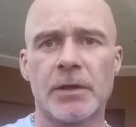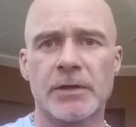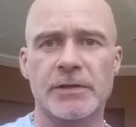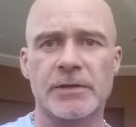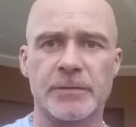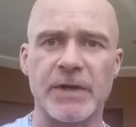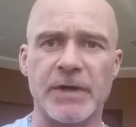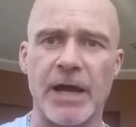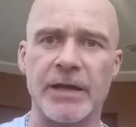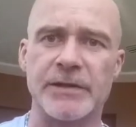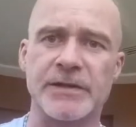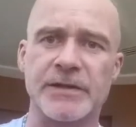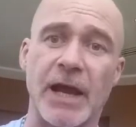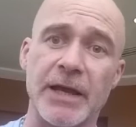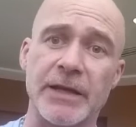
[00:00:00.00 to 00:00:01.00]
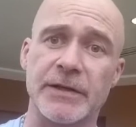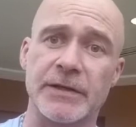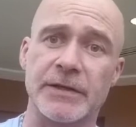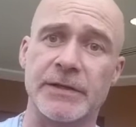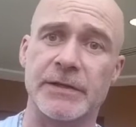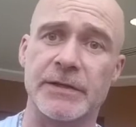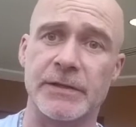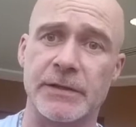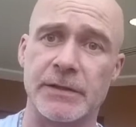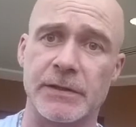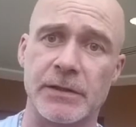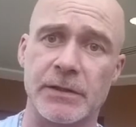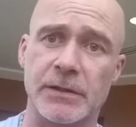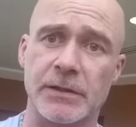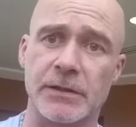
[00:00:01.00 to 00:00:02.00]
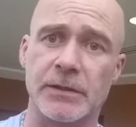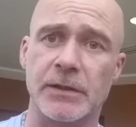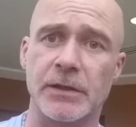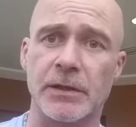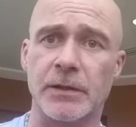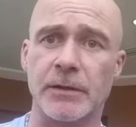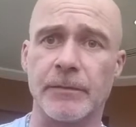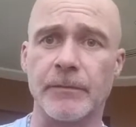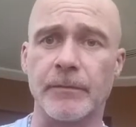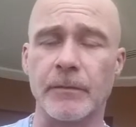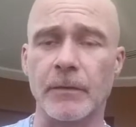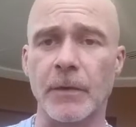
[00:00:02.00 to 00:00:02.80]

some scientists um,